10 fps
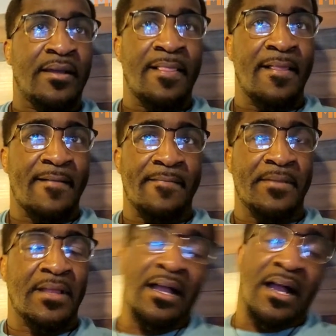
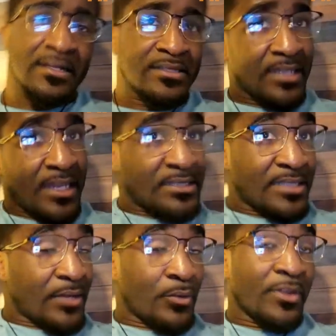Honestly, I just
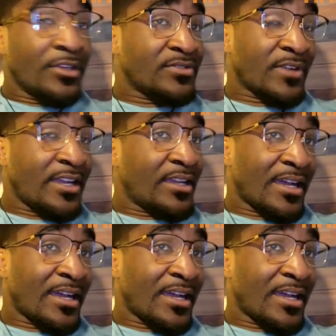got to win this fight.